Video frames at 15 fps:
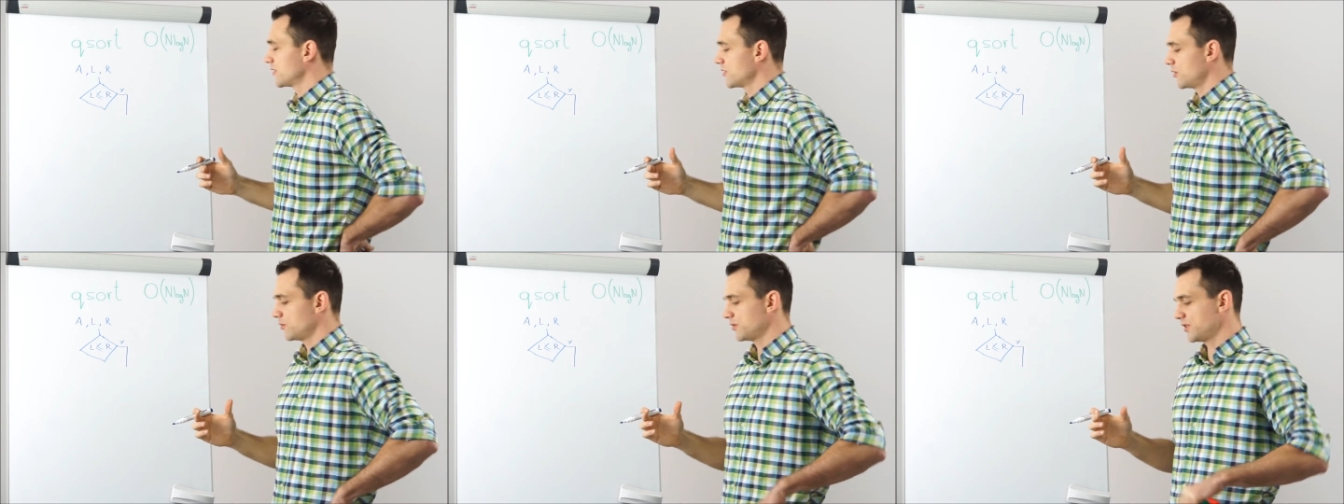
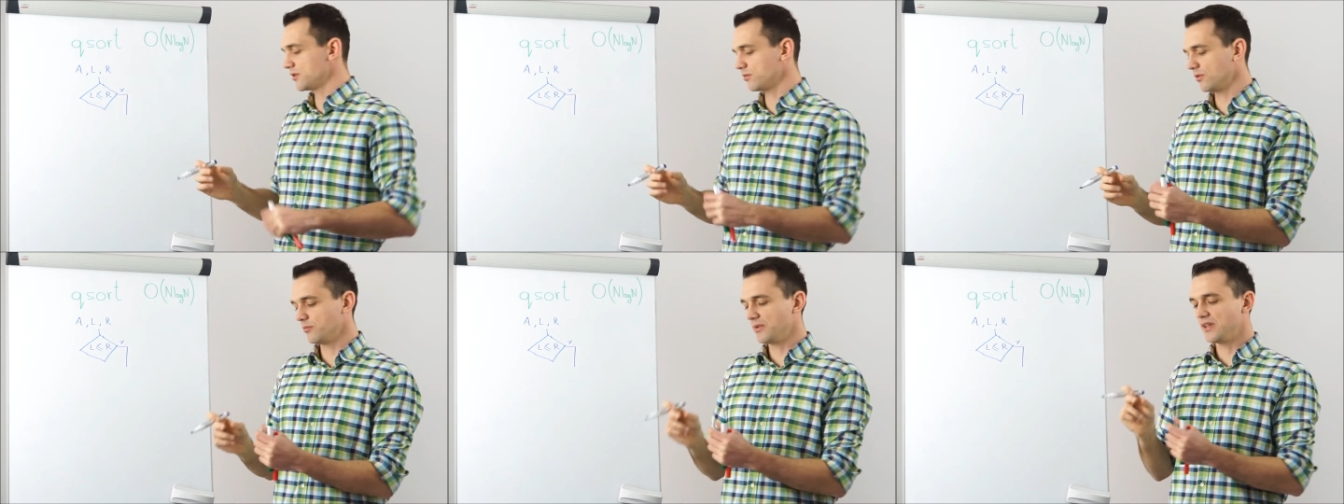So
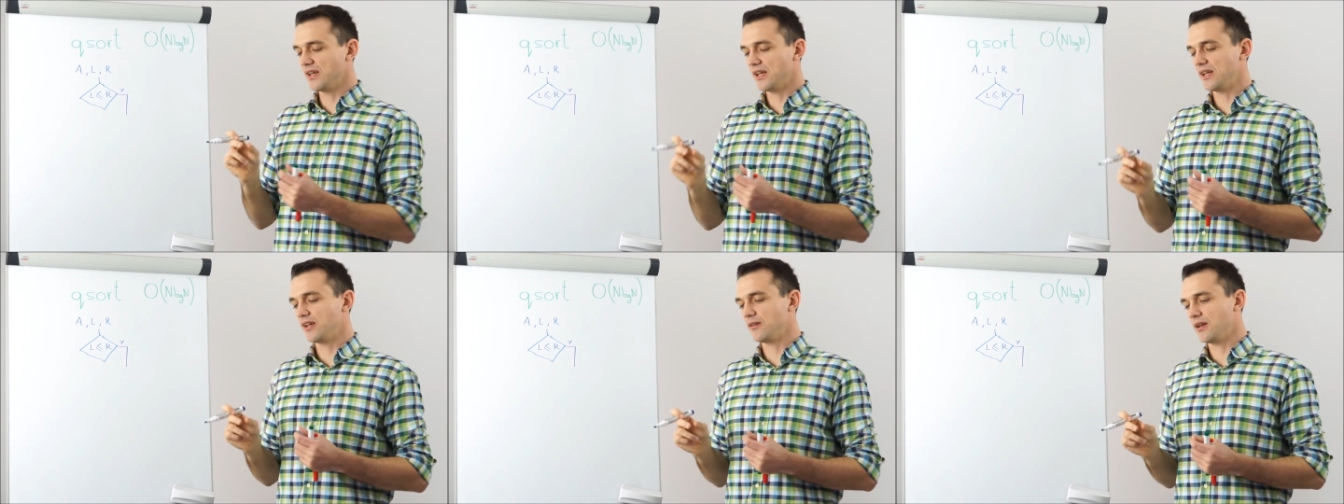this will be
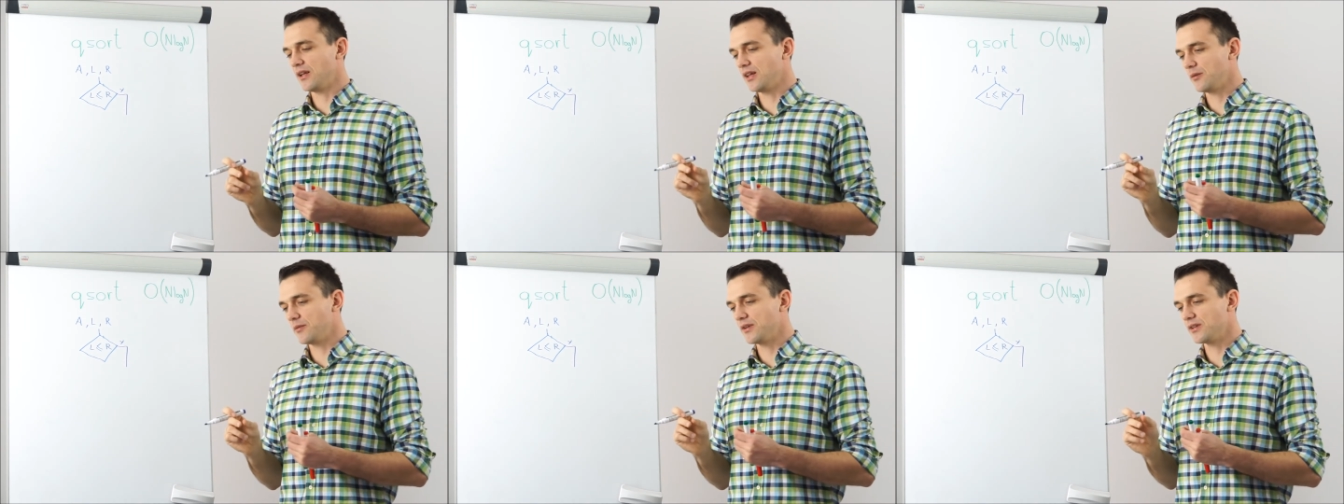the
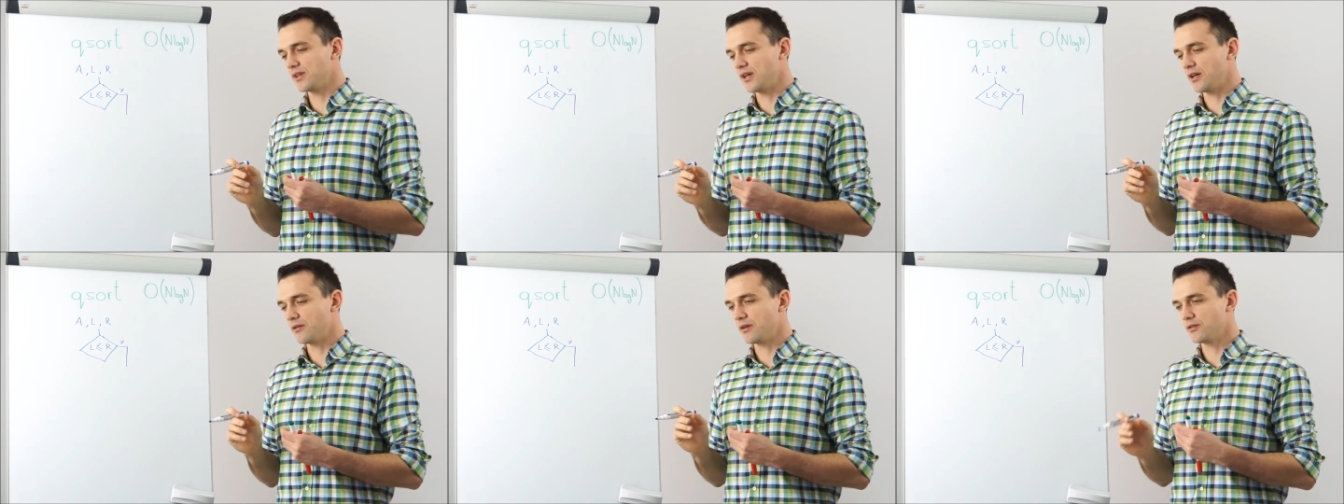element
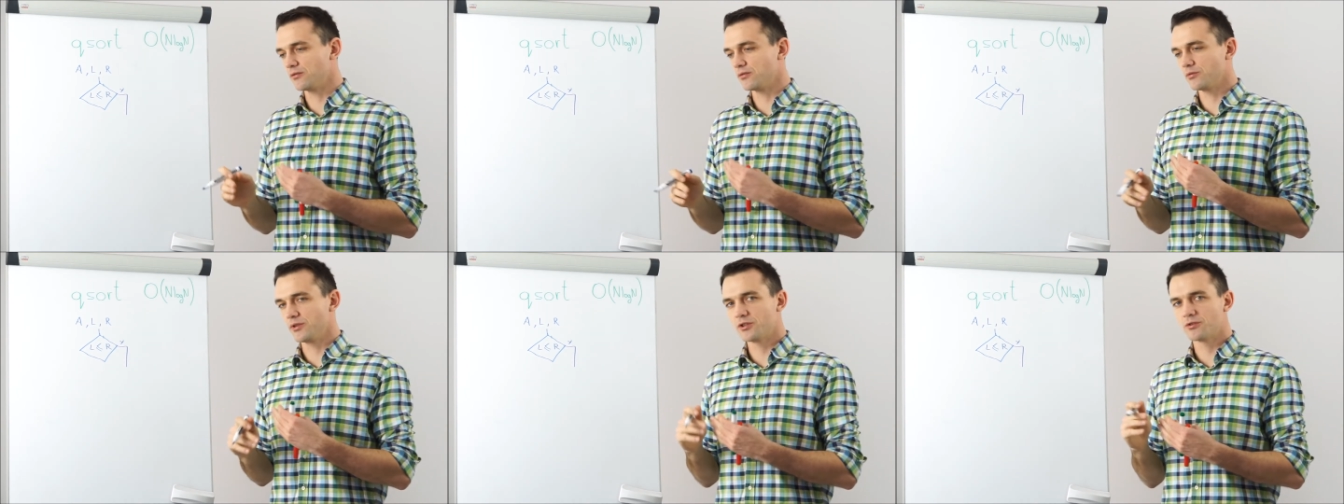
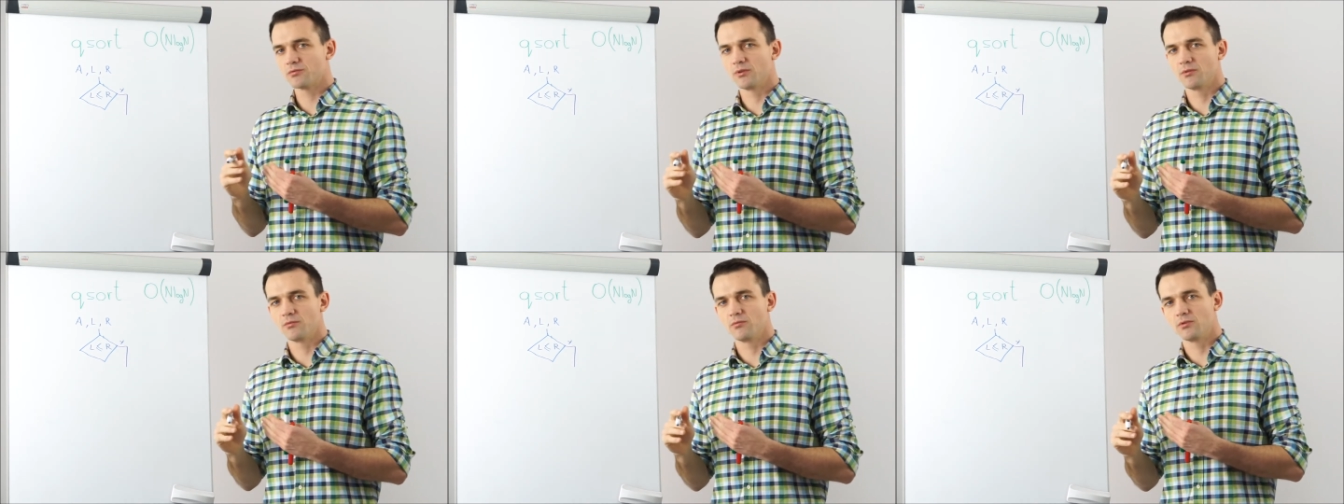around which
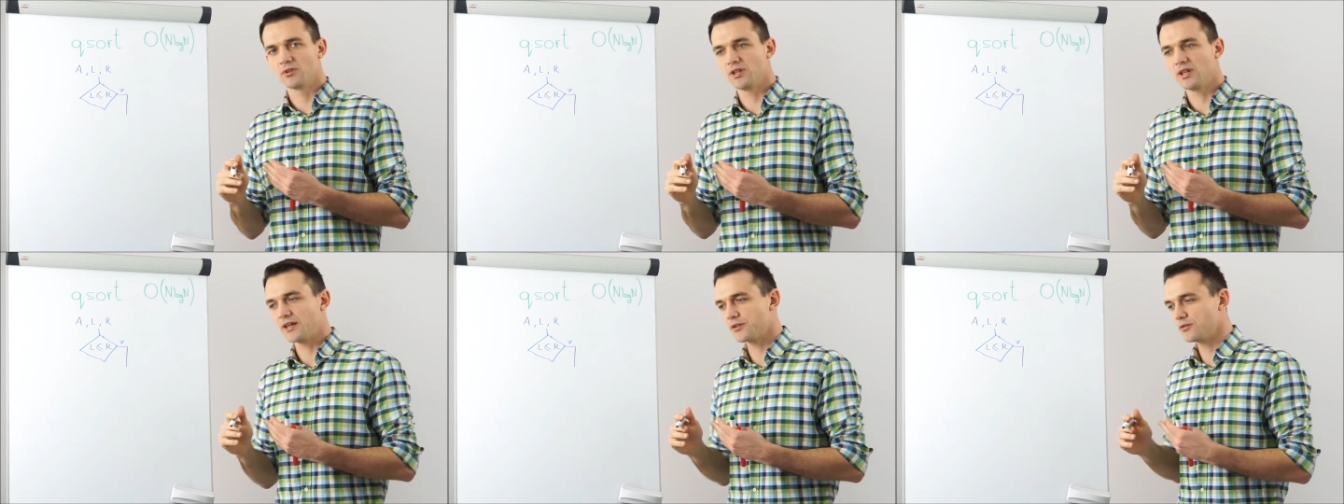we would
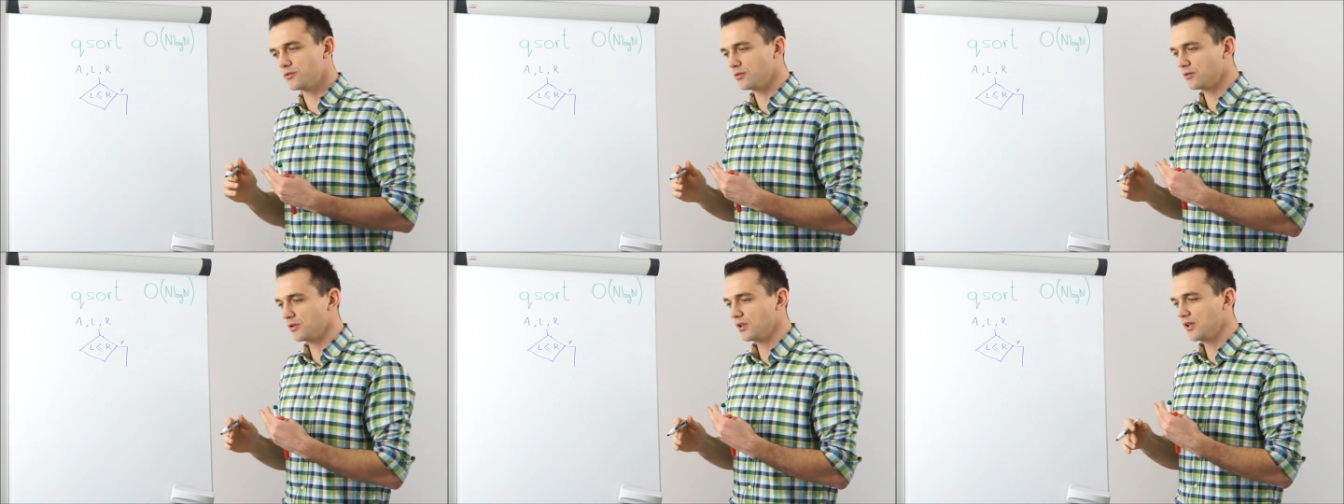like
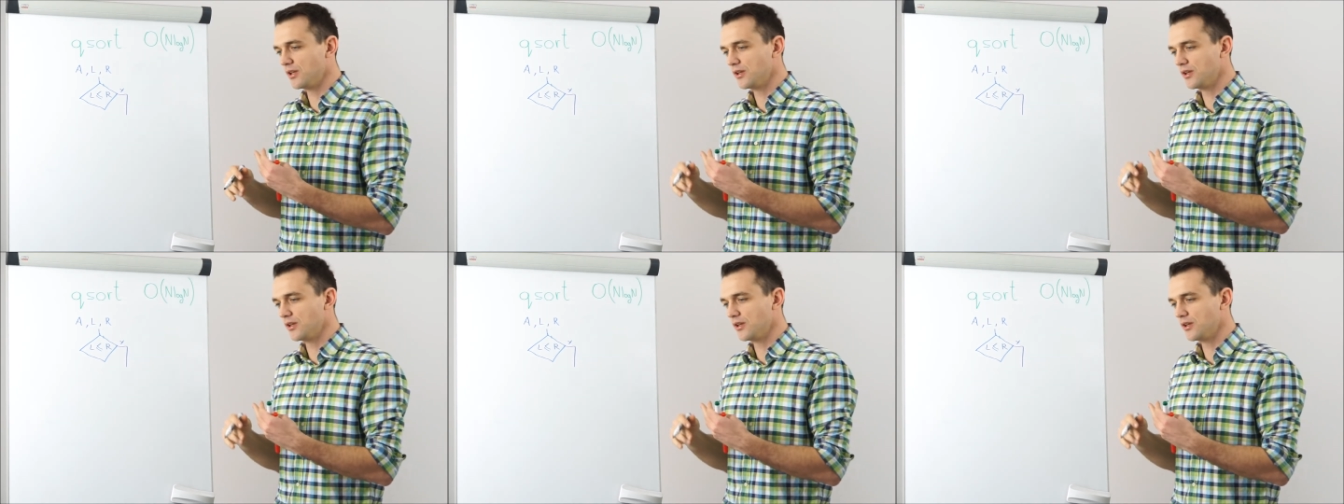to